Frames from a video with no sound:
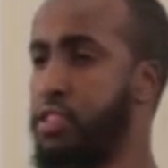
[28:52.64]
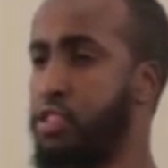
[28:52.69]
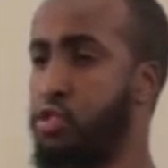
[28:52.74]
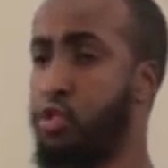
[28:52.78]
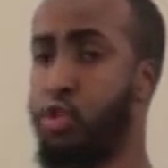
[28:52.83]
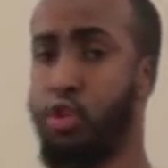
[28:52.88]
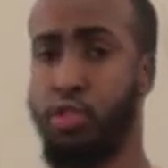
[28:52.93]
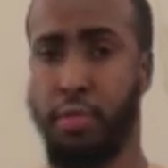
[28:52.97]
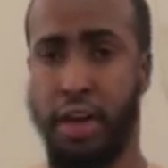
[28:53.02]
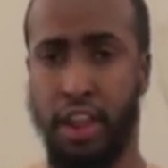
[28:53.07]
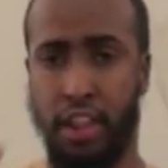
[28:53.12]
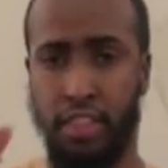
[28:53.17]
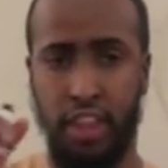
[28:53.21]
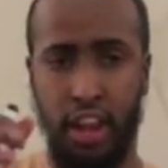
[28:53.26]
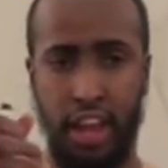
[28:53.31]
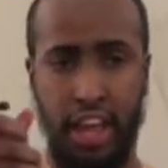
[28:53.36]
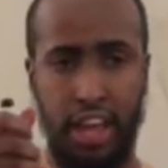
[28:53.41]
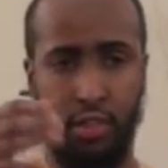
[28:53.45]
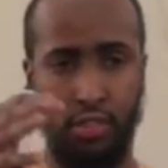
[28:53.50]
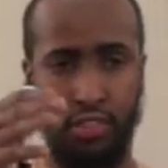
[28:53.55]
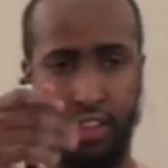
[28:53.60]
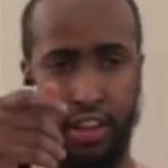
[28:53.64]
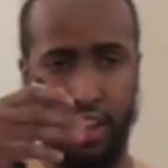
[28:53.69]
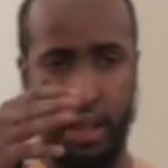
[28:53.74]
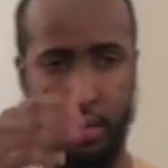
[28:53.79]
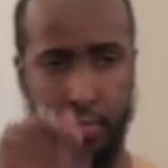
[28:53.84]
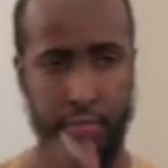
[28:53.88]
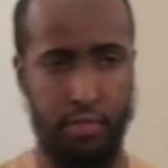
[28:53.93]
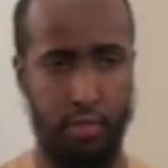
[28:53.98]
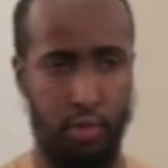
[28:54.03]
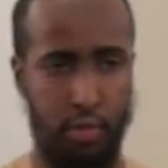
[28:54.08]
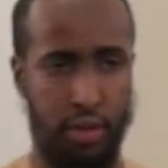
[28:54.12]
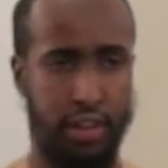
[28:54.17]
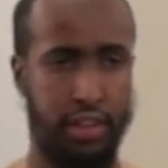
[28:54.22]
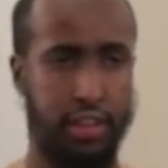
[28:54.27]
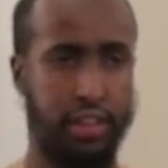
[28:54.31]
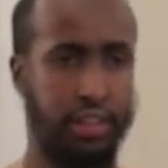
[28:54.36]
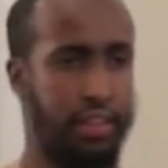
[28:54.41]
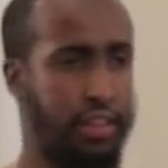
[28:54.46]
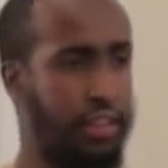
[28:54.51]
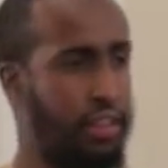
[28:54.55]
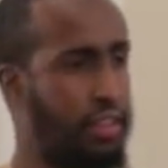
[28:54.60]
So Uthman radiallahu anhu said, come forward.
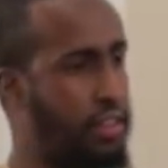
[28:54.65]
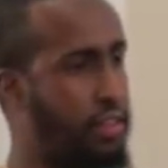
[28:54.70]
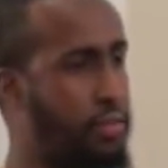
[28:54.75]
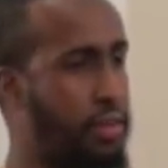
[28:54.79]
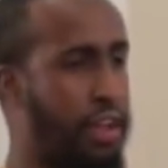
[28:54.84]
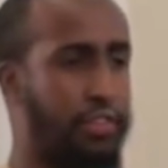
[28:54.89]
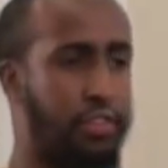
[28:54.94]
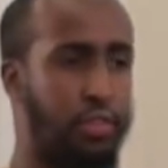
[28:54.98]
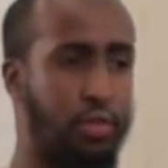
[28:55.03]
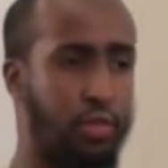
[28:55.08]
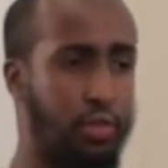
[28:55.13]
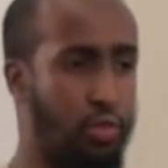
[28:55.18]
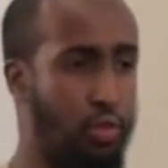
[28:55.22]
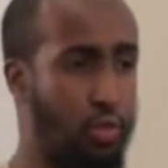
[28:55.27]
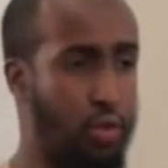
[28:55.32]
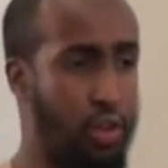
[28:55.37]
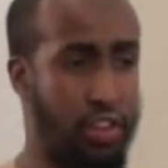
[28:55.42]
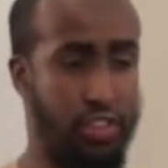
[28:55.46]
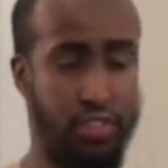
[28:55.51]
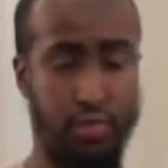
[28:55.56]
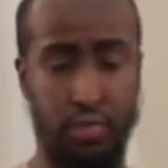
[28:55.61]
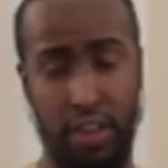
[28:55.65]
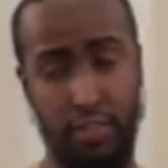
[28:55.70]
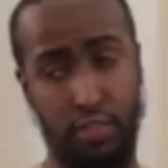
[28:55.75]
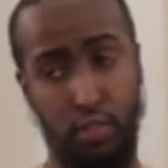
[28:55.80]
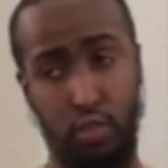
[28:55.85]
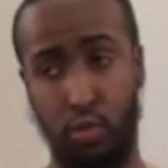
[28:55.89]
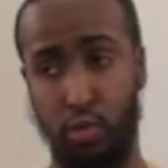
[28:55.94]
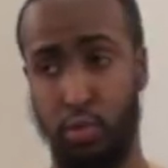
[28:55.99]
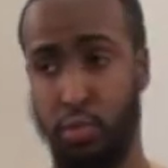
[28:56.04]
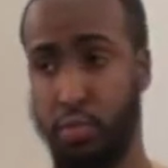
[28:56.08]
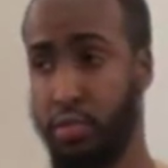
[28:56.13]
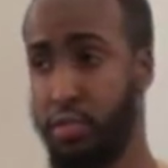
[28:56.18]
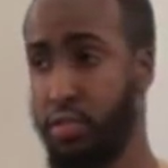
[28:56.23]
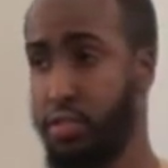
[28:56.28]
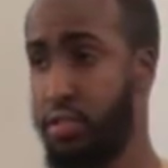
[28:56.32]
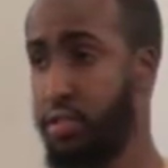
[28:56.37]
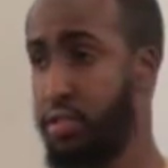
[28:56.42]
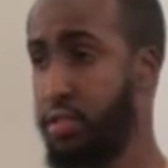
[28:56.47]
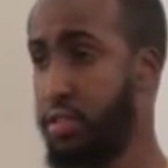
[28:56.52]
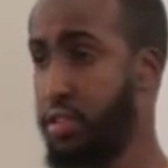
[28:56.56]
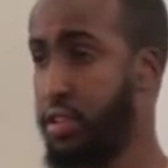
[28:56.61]
We have to do,
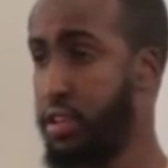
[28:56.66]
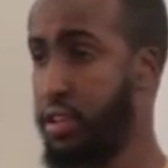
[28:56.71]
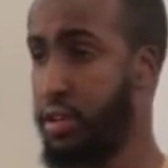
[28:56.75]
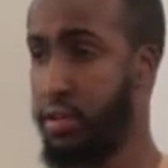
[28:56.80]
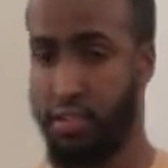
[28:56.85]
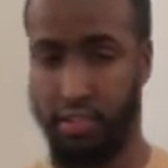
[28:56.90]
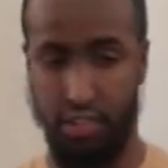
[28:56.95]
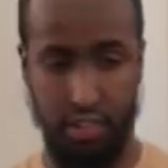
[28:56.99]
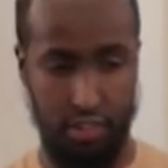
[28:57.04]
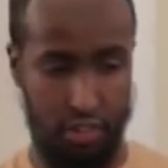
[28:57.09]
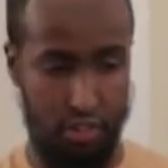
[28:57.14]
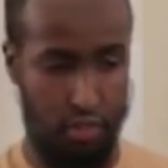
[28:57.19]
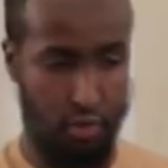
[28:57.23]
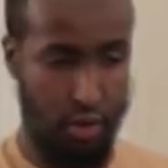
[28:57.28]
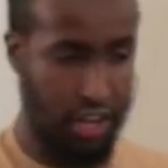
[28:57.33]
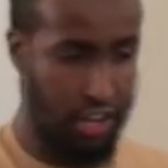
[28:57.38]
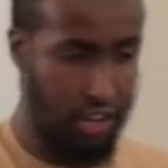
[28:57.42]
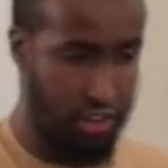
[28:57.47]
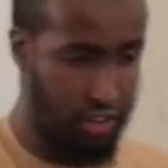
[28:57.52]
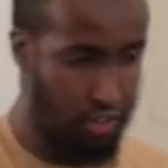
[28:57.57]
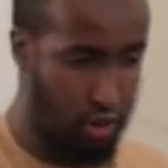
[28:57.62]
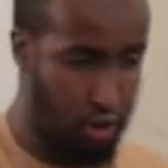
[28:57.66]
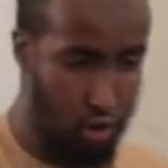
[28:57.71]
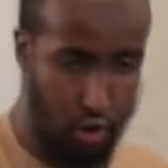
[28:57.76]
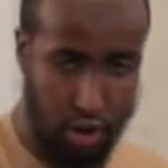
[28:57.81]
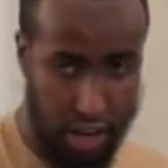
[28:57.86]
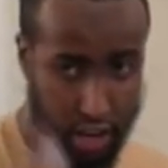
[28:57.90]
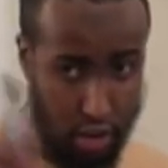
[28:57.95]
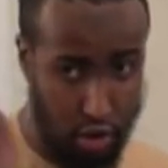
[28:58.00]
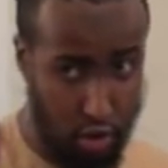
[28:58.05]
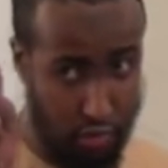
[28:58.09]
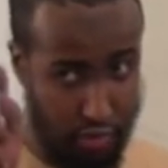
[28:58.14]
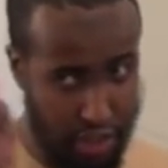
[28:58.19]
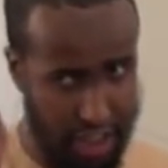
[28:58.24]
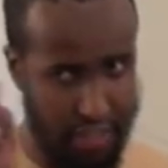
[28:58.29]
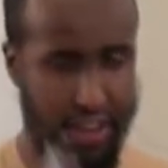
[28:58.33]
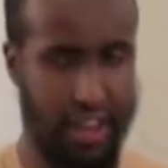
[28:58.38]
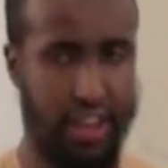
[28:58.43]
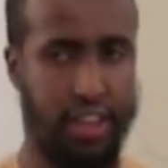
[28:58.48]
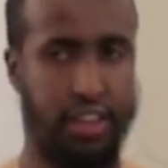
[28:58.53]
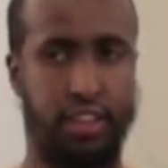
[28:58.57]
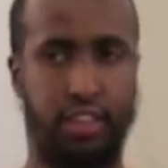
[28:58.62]
because the situation doesn't look in your
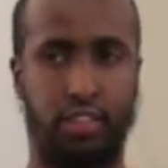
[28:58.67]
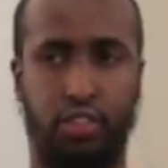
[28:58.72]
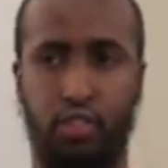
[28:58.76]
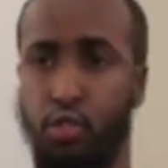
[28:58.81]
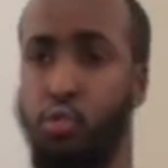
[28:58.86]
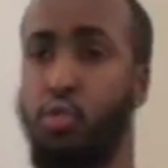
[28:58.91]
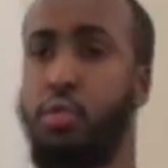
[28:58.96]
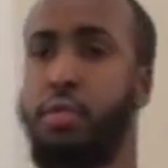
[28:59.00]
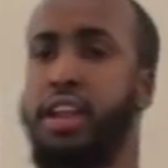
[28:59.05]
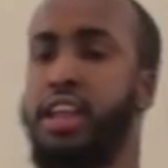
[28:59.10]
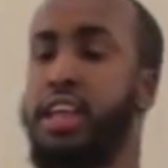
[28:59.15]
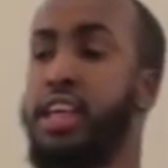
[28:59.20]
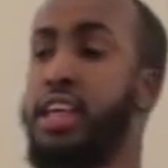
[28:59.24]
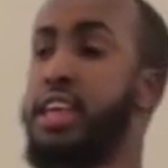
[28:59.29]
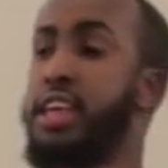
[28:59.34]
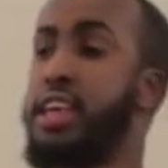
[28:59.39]
favor to the woman.